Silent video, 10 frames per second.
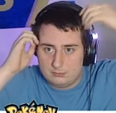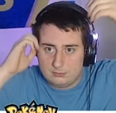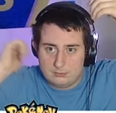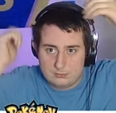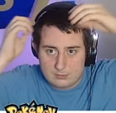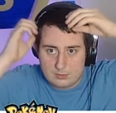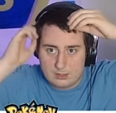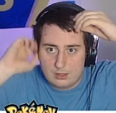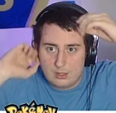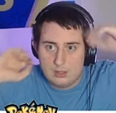
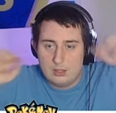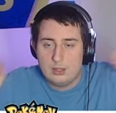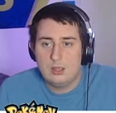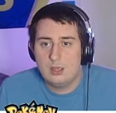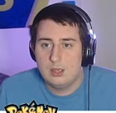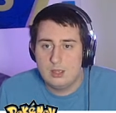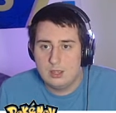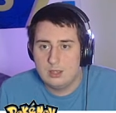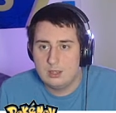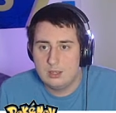
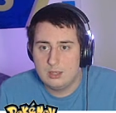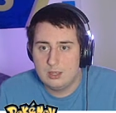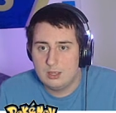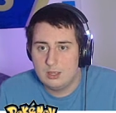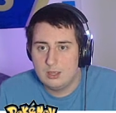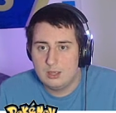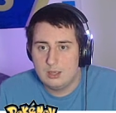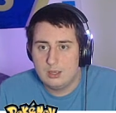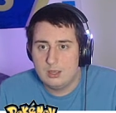Nobody speaks.